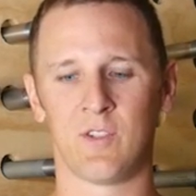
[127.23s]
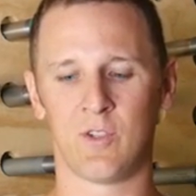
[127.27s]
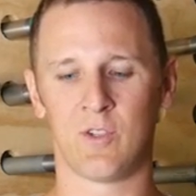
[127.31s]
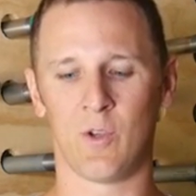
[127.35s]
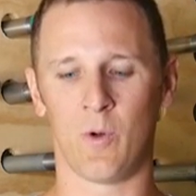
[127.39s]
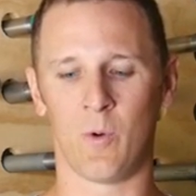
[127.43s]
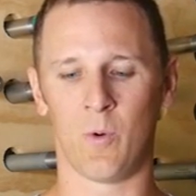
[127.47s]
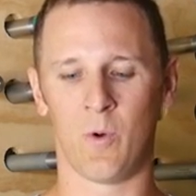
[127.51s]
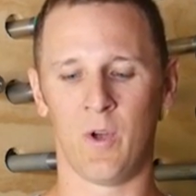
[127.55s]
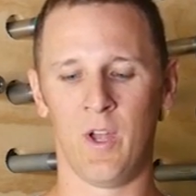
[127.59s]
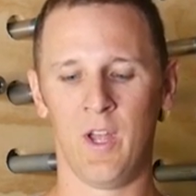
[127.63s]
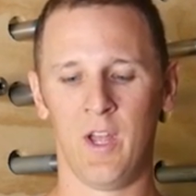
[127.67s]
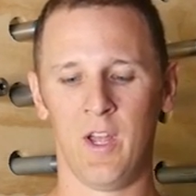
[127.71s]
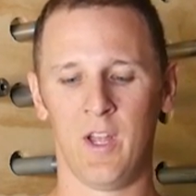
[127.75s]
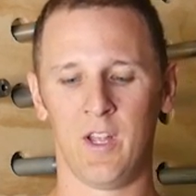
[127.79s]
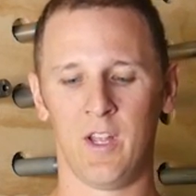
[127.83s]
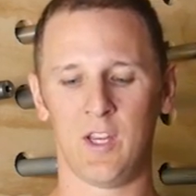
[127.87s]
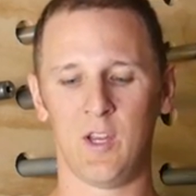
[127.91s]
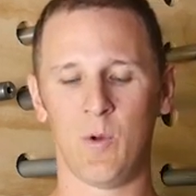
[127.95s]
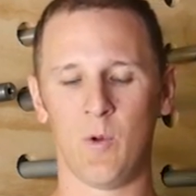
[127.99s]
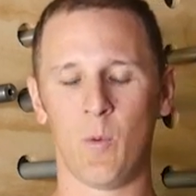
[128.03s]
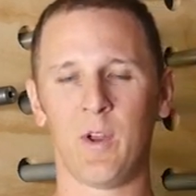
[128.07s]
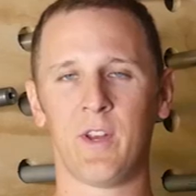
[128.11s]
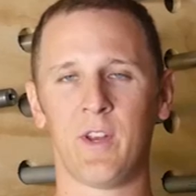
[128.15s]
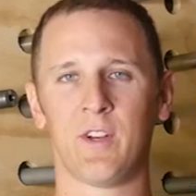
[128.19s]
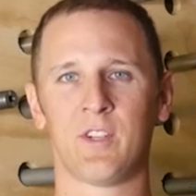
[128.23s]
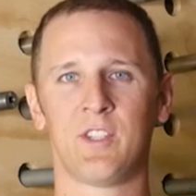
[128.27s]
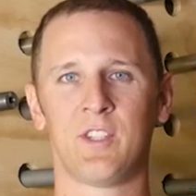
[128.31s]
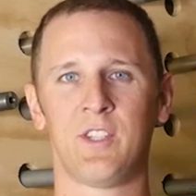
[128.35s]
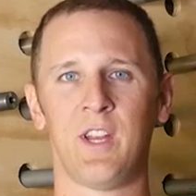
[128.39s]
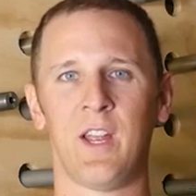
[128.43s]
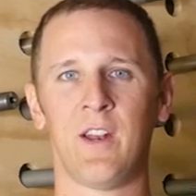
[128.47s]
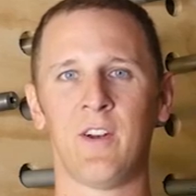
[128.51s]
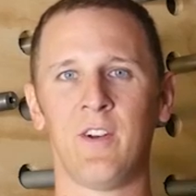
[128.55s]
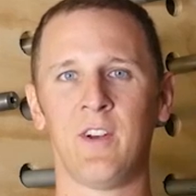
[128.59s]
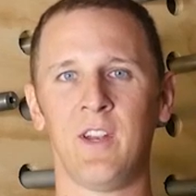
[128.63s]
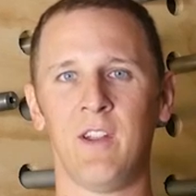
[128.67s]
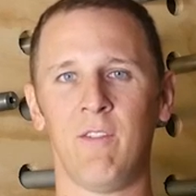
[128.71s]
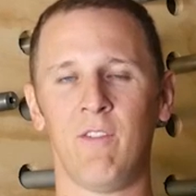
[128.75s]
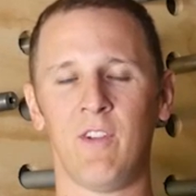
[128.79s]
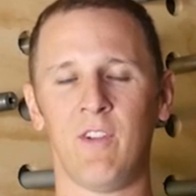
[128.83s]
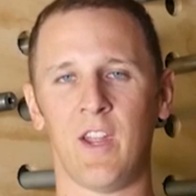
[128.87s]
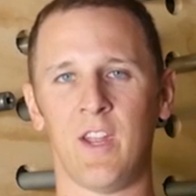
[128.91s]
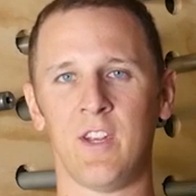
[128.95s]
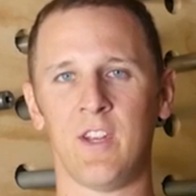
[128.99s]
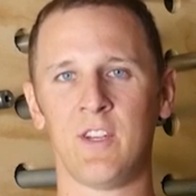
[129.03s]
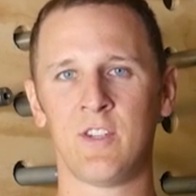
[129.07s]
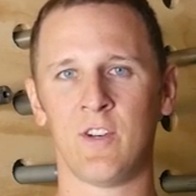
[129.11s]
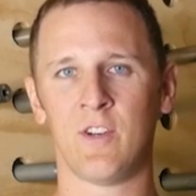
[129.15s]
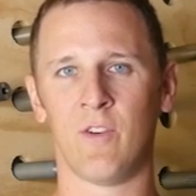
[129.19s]
So you want your standard
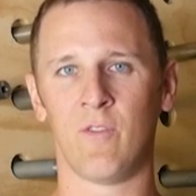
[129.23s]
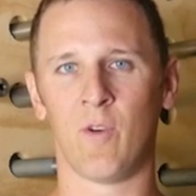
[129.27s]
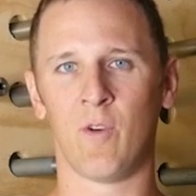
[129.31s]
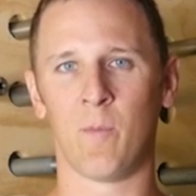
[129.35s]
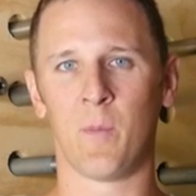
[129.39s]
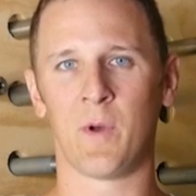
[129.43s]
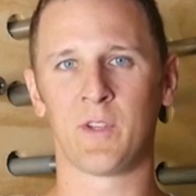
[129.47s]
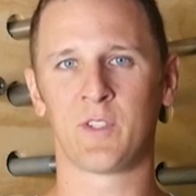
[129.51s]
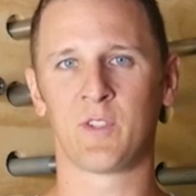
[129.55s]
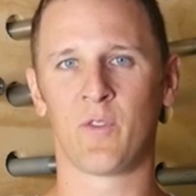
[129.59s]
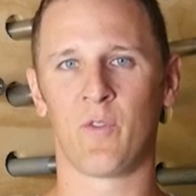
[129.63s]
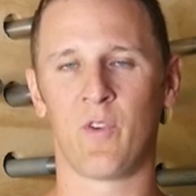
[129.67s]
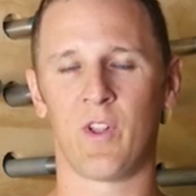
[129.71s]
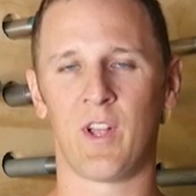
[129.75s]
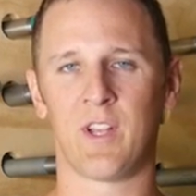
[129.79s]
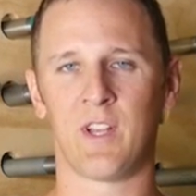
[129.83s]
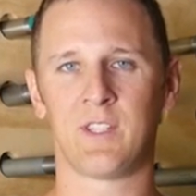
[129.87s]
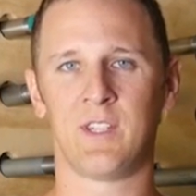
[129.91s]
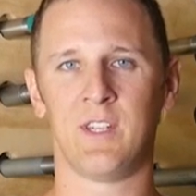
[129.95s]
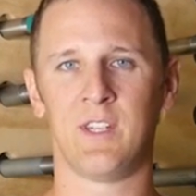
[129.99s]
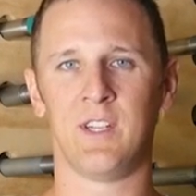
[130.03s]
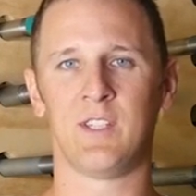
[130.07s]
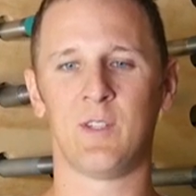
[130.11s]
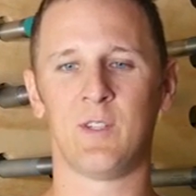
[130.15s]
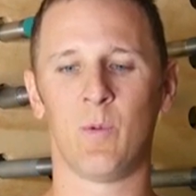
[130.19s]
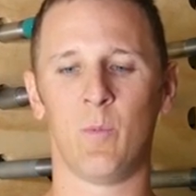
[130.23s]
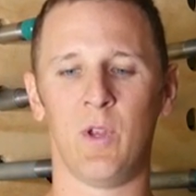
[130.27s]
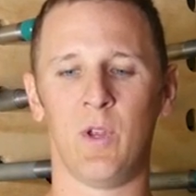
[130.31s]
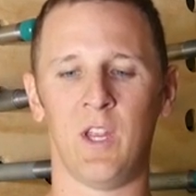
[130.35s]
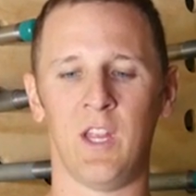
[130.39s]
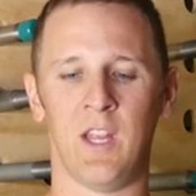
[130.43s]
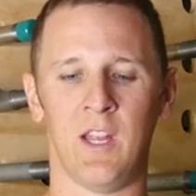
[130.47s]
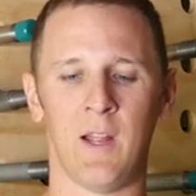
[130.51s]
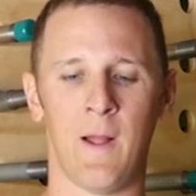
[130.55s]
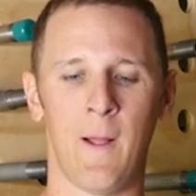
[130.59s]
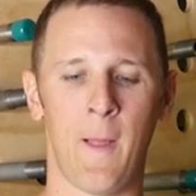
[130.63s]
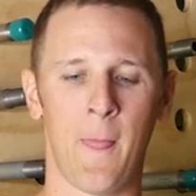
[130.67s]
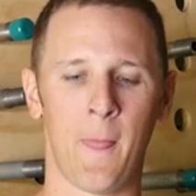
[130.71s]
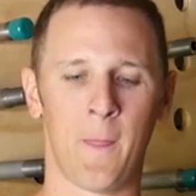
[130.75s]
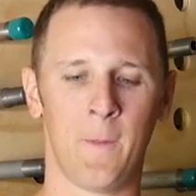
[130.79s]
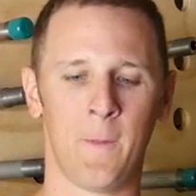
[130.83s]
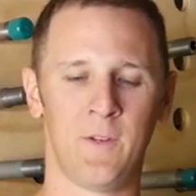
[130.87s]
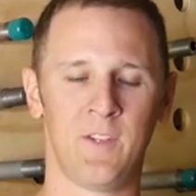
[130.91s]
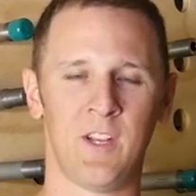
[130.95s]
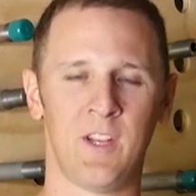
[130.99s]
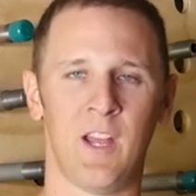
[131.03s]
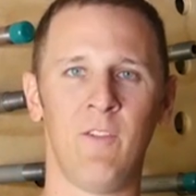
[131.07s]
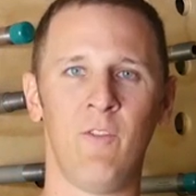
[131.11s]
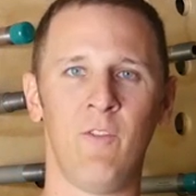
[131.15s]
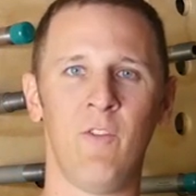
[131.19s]
deviation of your muzzle velocity to be
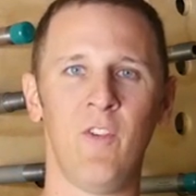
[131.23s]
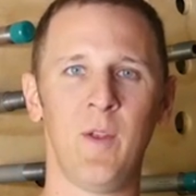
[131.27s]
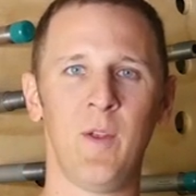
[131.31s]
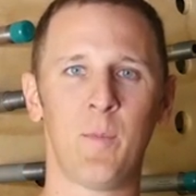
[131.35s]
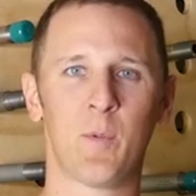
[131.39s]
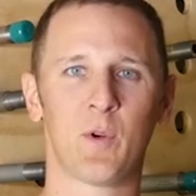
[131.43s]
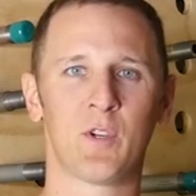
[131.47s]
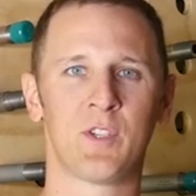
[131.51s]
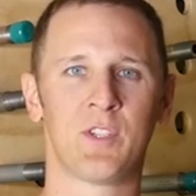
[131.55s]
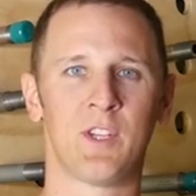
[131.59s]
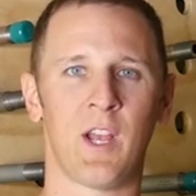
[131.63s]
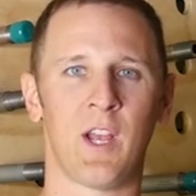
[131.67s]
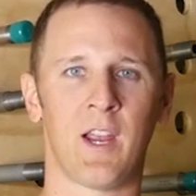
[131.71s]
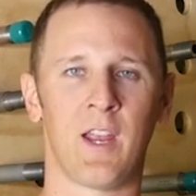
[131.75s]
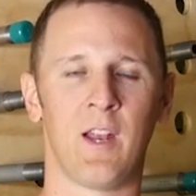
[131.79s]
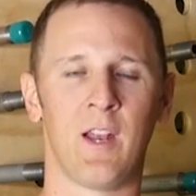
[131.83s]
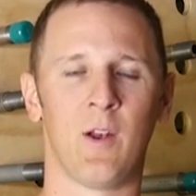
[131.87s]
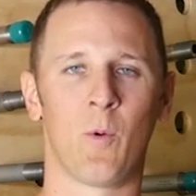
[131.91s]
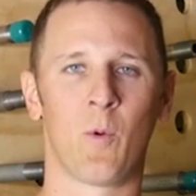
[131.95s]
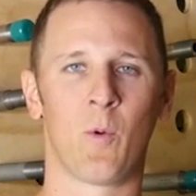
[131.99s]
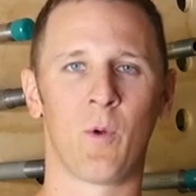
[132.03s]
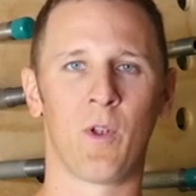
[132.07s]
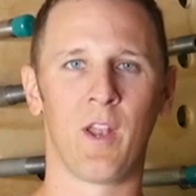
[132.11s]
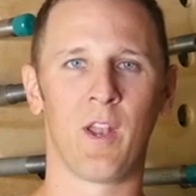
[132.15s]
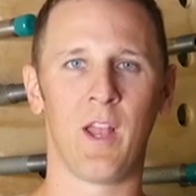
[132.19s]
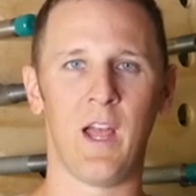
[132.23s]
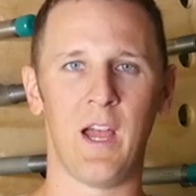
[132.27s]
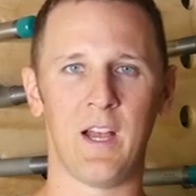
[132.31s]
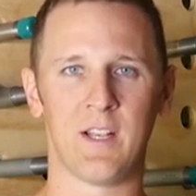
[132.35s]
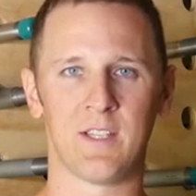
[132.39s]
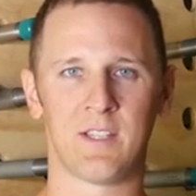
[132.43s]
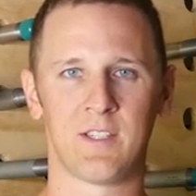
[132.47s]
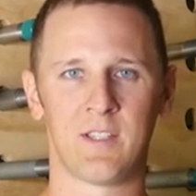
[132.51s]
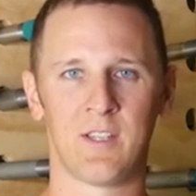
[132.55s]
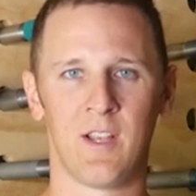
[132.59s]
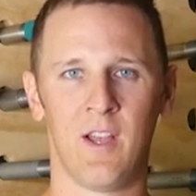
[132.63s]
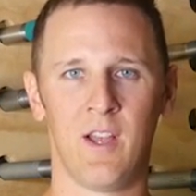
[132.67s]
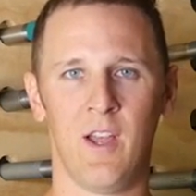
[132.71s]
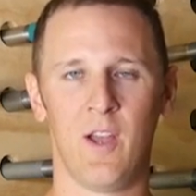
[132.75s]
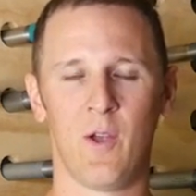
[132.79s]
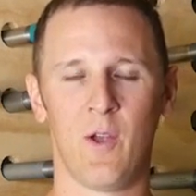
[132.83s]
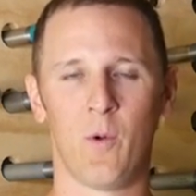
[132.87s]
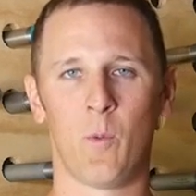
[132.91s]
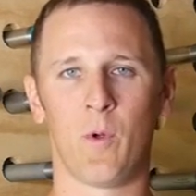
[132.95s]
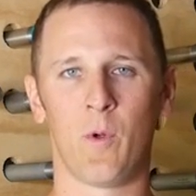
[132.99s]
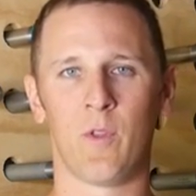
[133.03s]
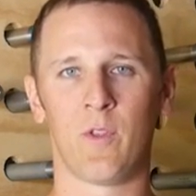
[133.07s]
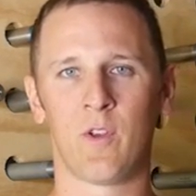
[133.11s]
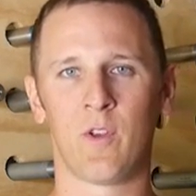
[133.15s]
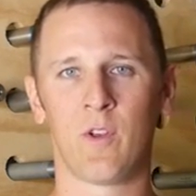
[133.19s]
10 feet per second or less
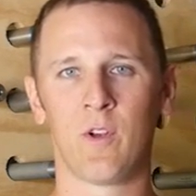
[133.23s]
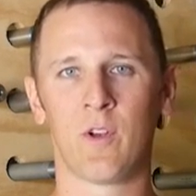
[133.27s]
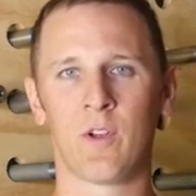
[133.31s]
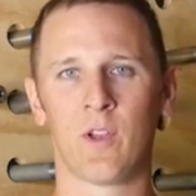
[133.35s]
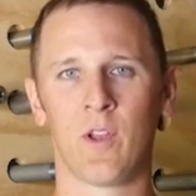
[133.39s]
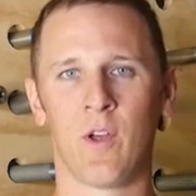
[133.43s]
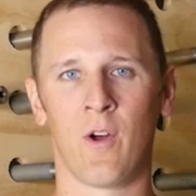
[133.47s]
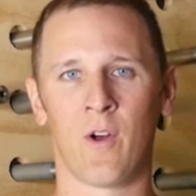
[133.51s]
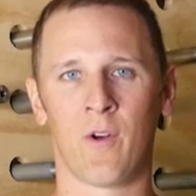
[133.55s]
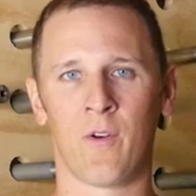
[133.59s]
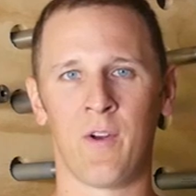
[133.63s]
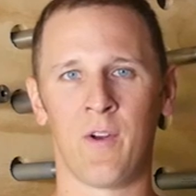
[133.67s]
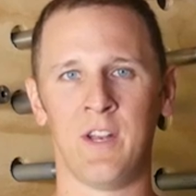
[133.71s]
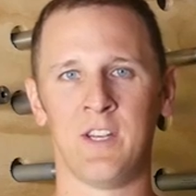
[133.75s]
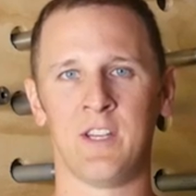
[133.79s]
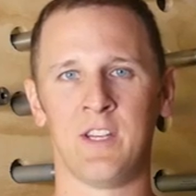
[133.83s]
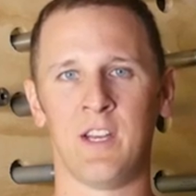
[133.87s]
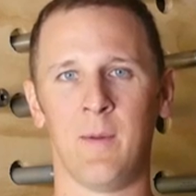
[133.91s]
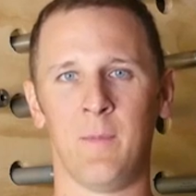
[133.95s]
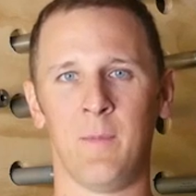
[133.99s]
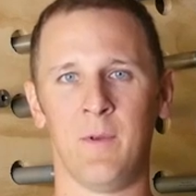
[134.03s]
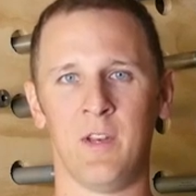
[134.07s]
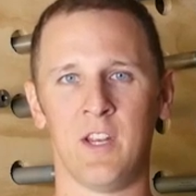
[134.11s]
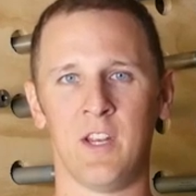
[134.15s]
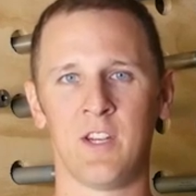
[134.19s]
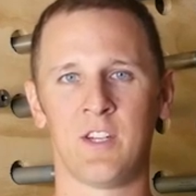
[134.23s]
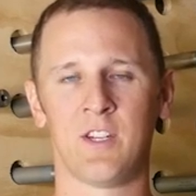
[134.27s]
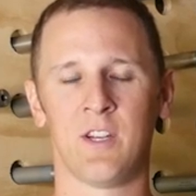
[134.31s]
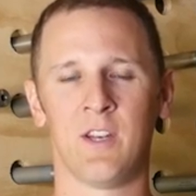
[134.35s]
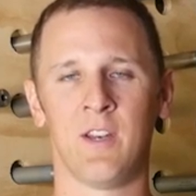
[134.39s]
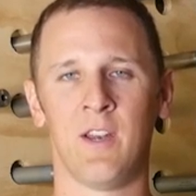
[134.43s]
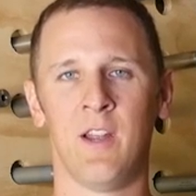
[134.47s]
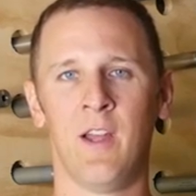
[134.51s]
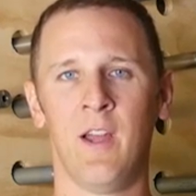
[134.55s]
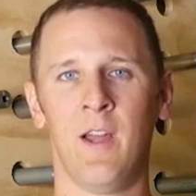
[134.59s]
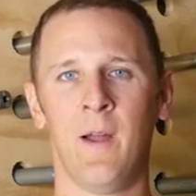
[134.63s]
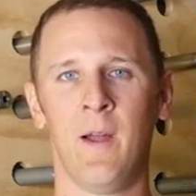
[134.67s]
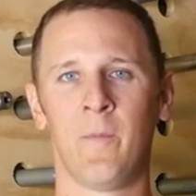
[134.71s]
with good long range ammunition.